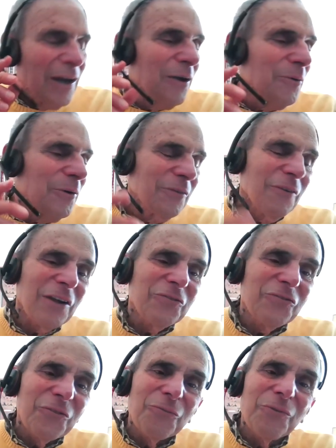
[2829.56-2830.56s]
When
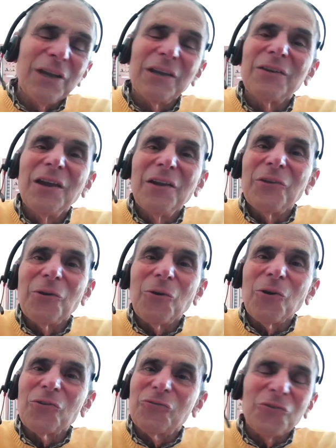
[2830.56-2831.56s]
Russia Read, there are
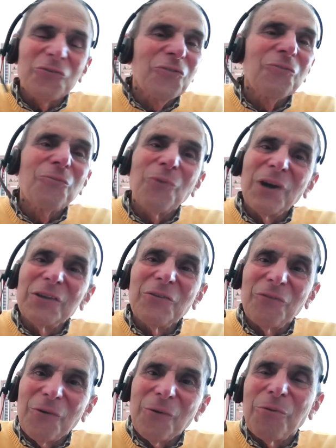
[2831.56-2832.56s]
all sorts of
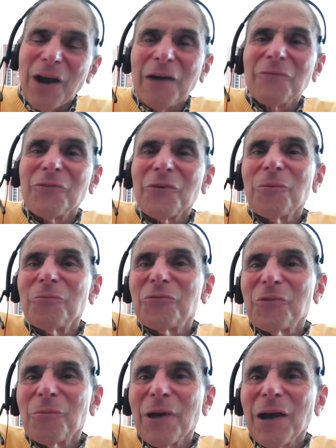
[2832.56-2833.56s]
wonderful
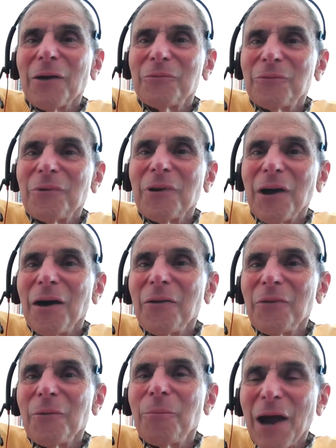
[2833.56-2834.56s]
proverbs about
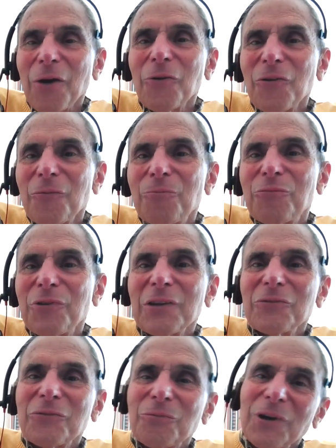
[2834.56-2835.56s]
the power of
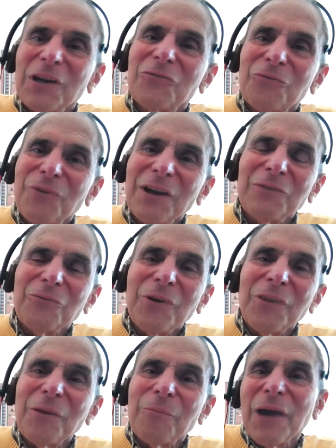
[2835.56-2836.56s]
print. What is written
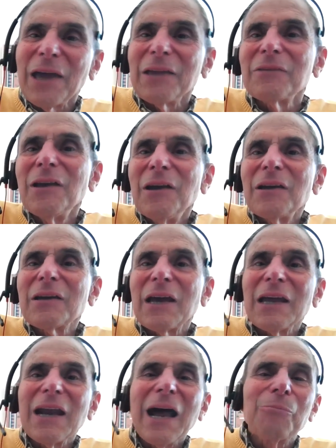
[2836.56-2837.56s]
with a pen
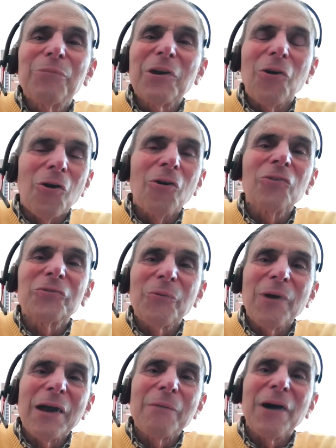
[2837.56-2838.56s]
cannot be hauled
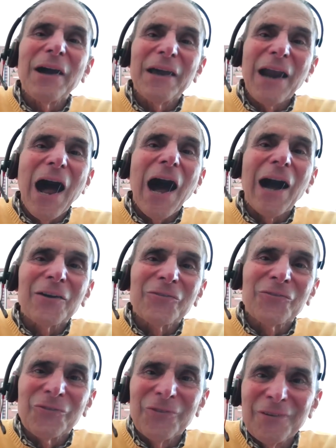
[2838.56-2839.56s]
away by an
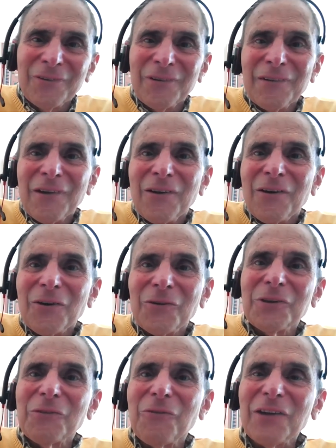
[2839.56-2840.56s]
ox.
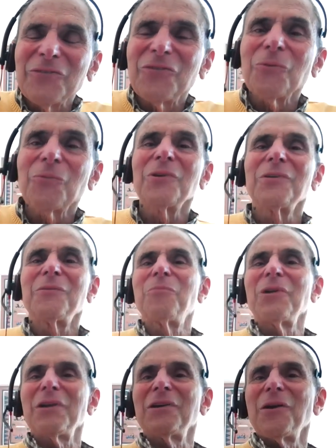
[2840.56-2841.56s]
Only Russia would,
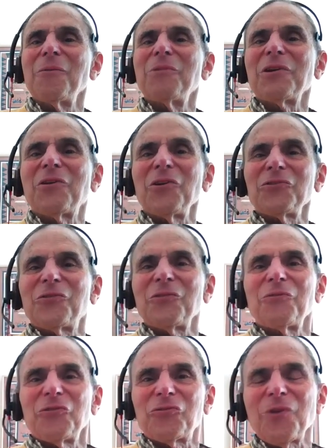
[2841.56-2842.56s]
because
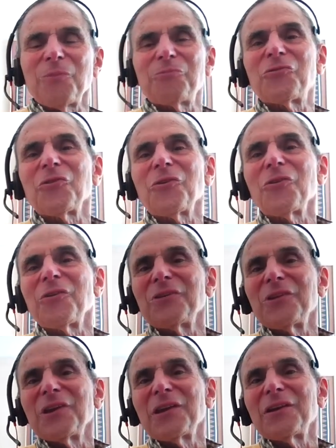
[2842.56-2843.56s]
of the scripture
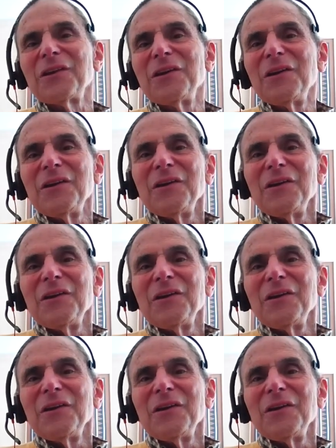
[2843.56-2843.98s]
and